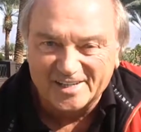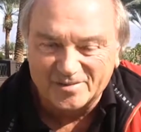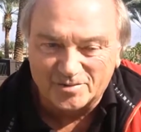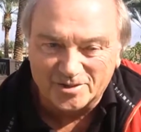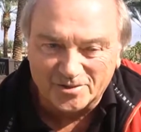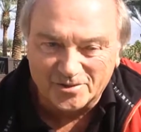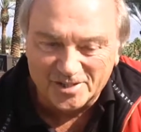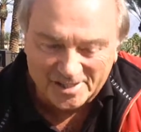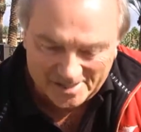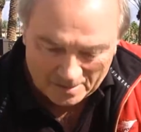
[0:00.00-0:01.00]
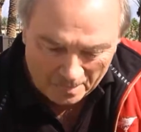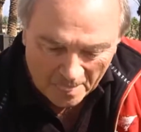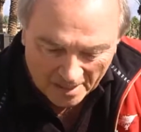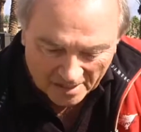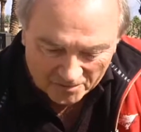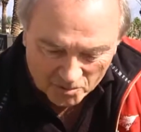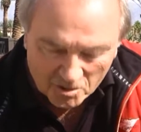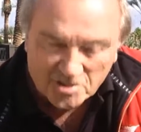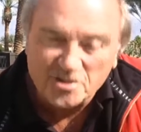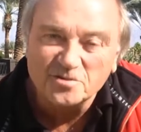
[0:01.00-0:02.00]
if you
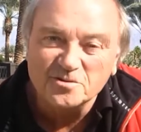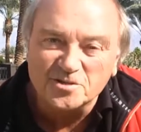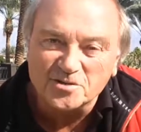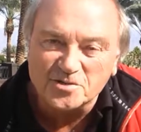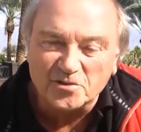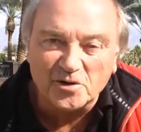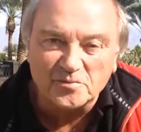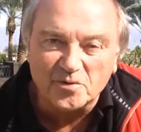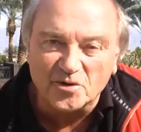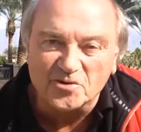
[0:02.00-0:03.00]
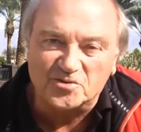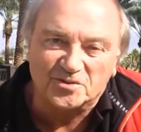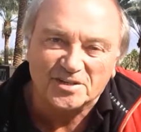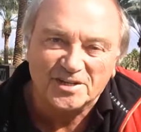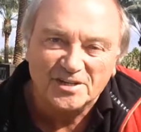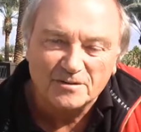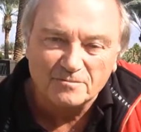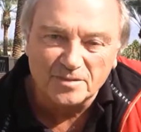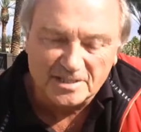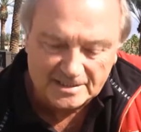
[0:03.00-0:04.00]
want to, you choose your own poison.
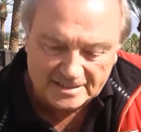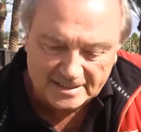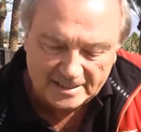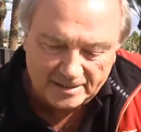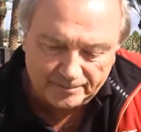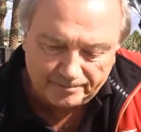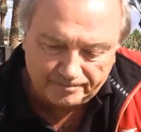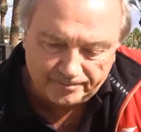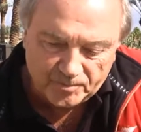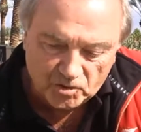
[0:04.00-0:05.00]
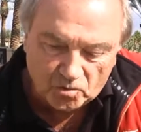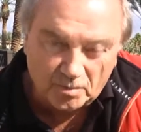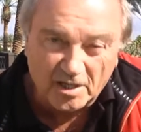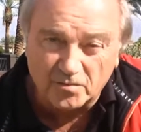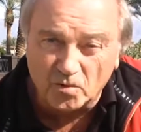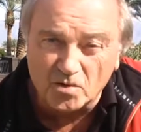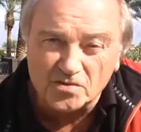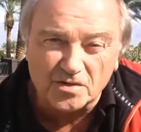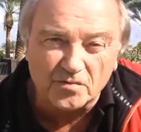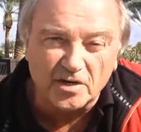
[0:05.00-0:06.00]
But short par
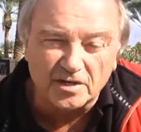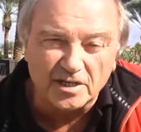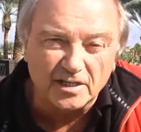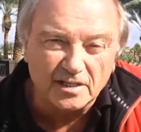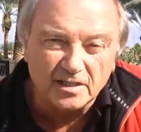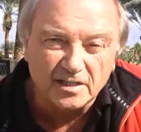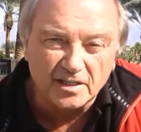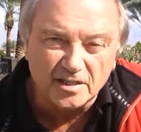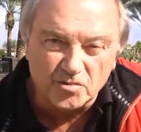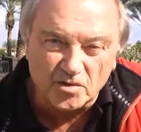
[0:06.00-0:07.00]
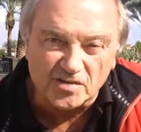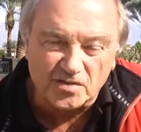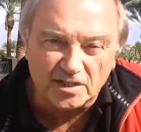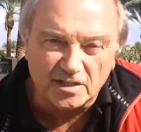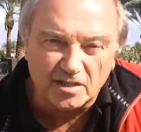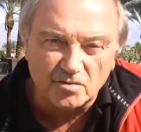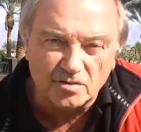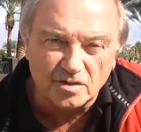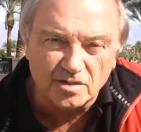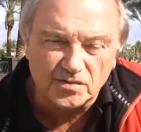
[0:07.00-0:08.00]
4s are very interesting.
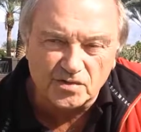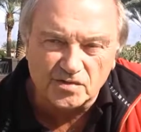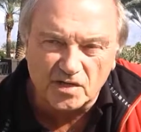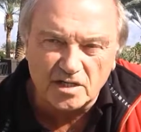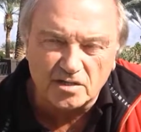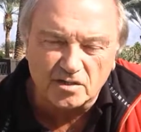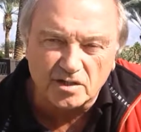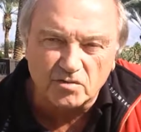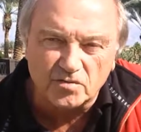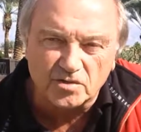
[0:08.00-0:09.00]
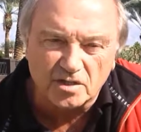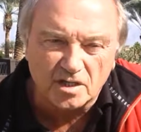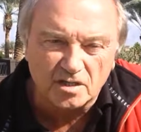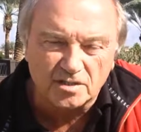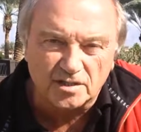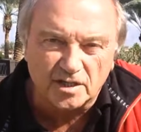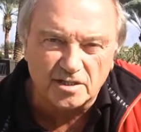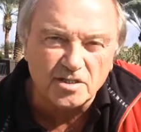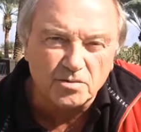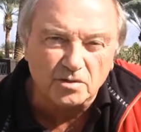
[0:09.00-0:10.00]
As a designer, they're often hard to get
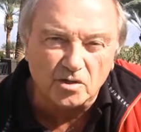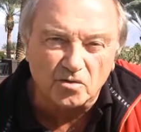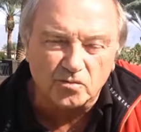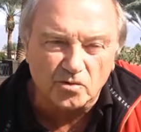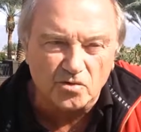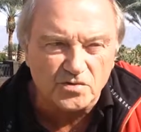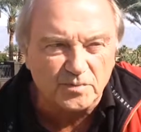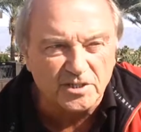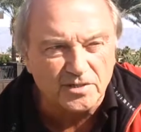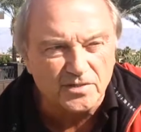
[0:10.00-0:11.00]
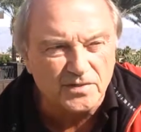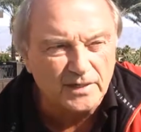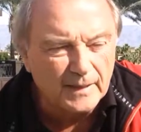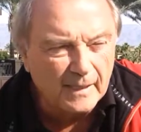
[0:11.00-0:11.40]
into a golf course because